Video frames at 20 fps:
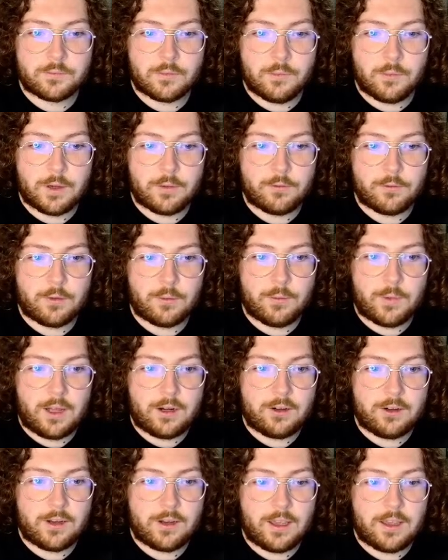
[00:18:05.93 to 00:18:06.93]
But for
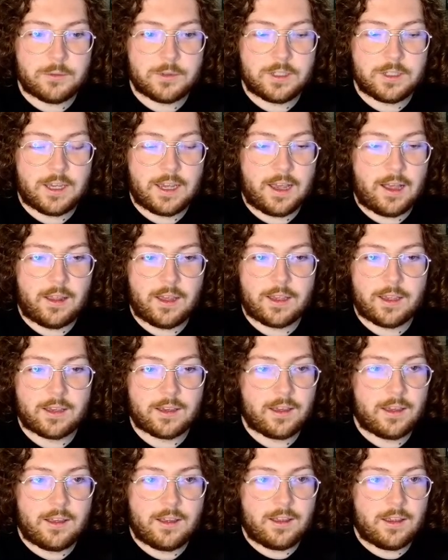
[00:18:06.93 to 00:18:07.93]
modern games, yeah,
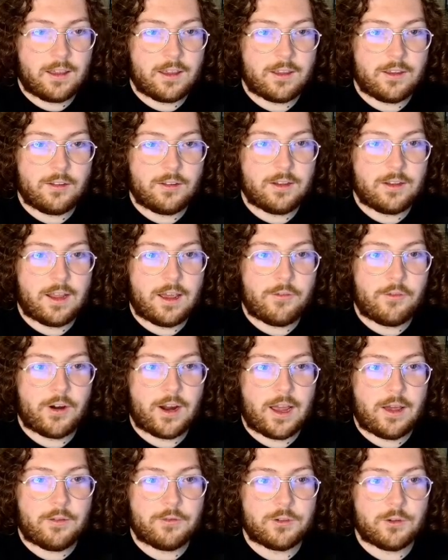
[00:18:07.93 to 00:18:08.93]
like you'll never
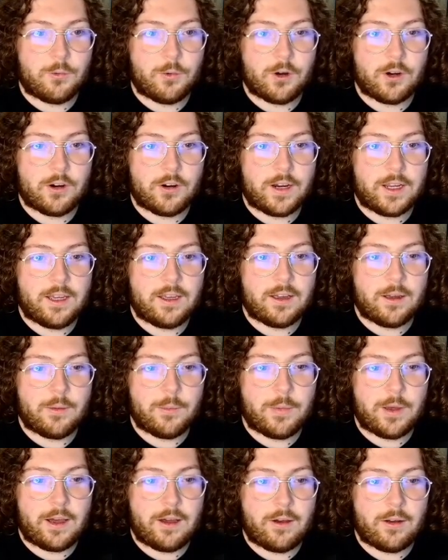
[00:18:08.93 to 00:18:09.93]
have to worry
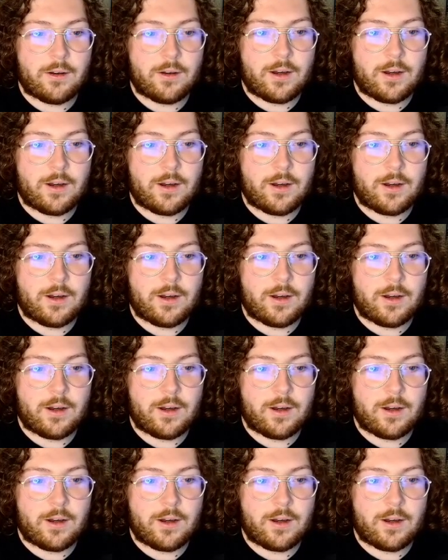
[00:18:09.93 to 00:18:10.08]
about